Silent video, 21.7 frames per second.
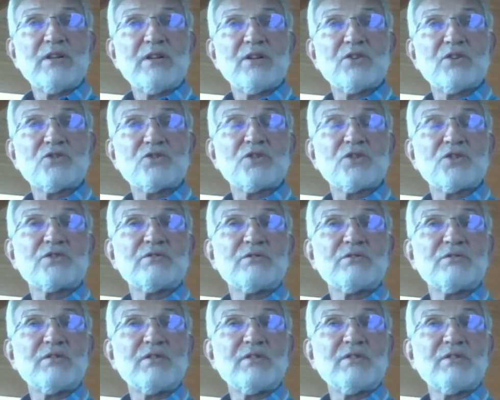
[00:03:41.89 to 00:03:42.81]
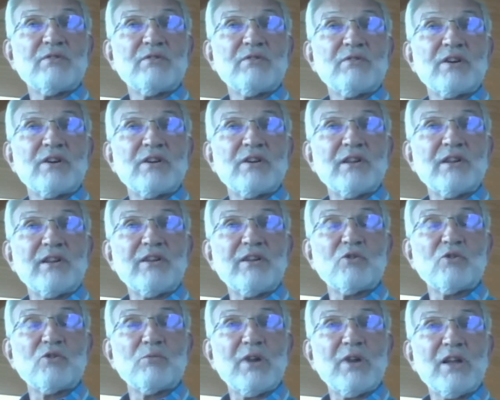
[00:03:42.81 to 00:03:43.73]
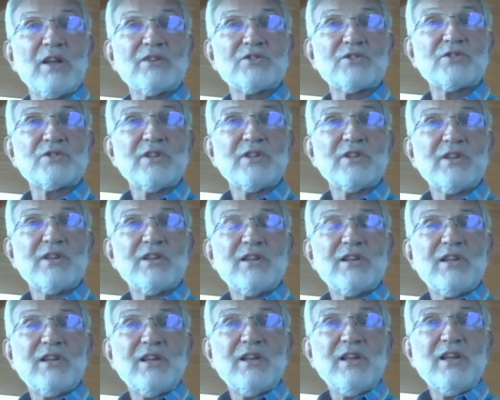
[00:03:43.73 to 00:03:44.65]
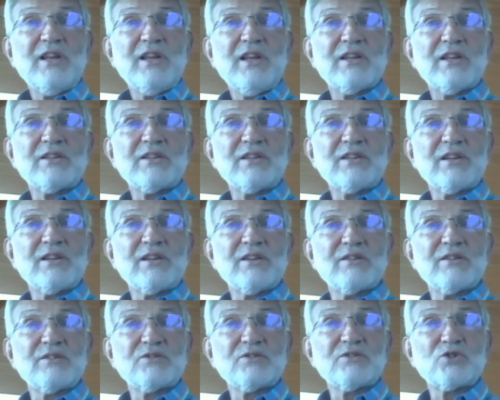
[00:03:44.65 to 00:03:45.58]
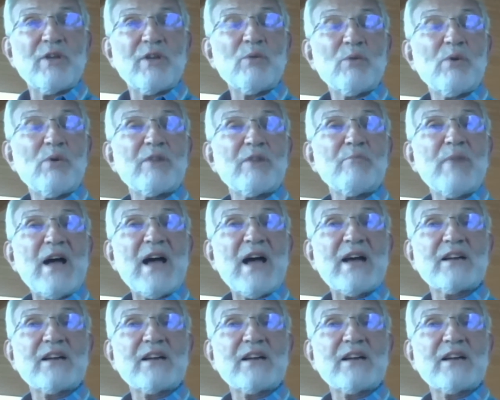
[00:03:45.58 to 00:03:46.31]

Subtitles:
It's just in an illegal place. And so if they want them back,